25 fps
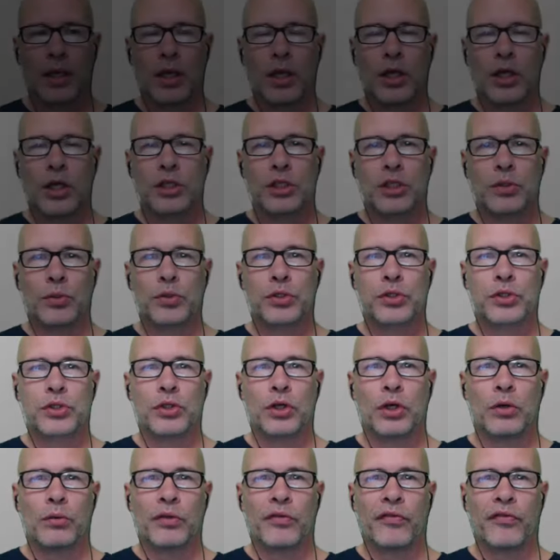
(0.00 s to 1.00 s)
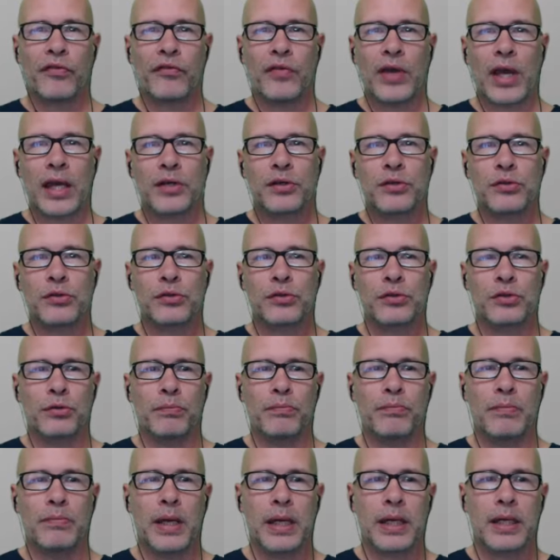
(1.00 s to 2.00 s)
So we'll start with factors or
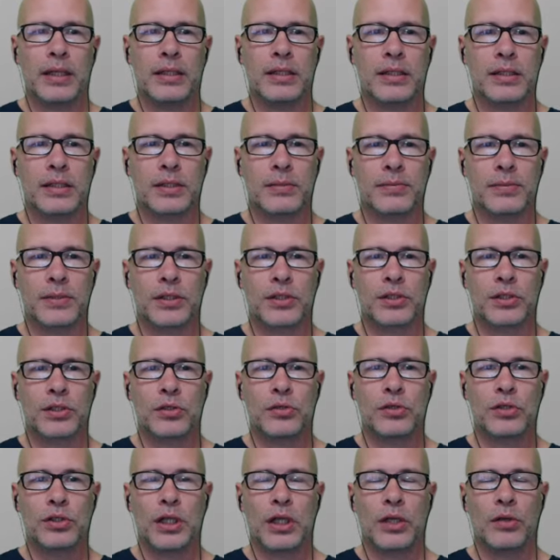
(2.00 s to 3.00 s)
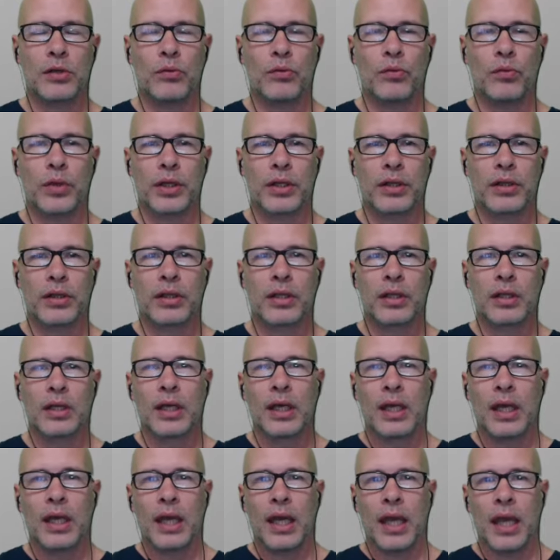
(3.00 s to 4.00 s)
mechanisms associated with
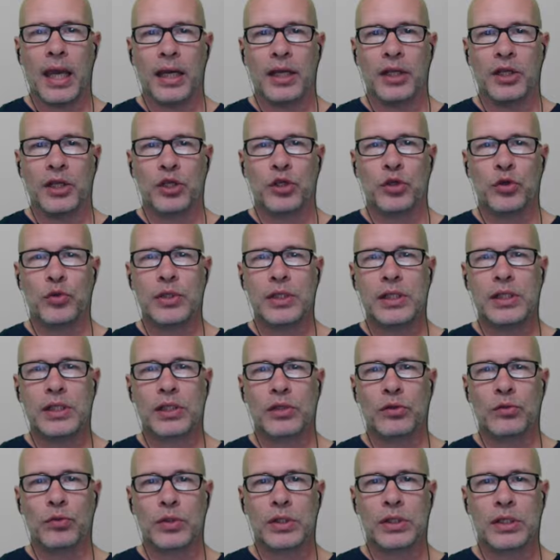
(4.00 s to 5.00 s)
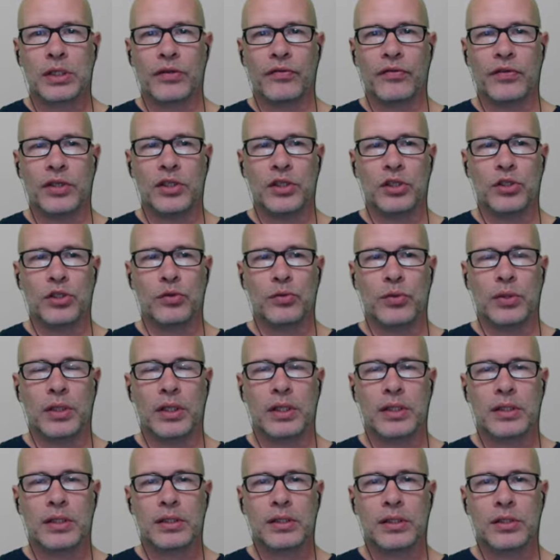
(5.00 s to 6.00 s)
and increase the risk of injury.
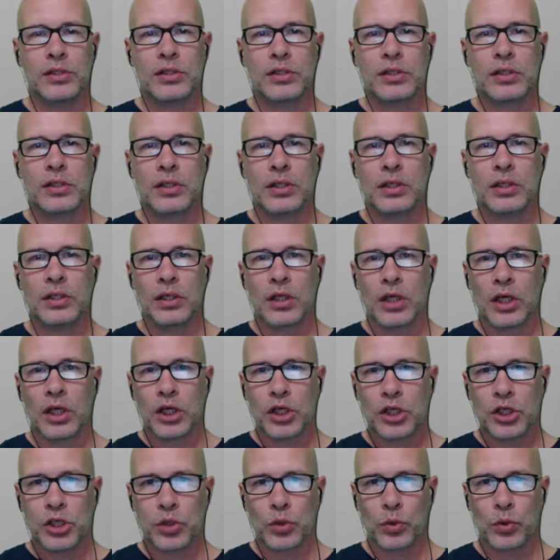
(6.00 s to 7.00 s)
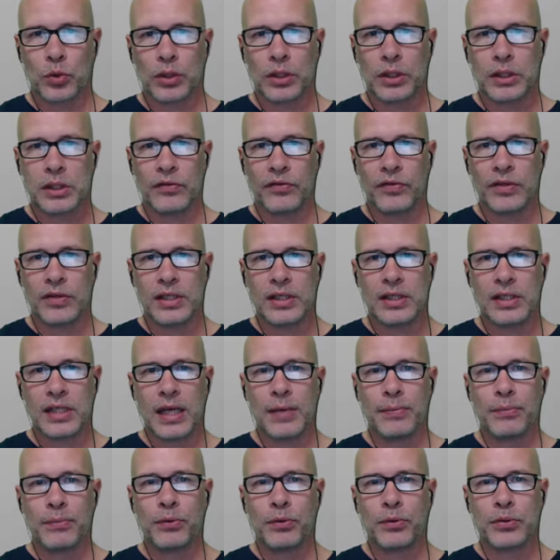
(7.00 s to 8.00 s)
This is just a short list of
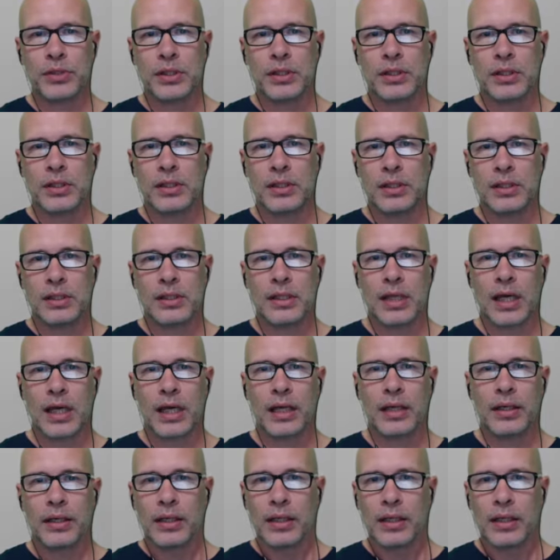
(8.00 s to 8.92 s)
examples. It is not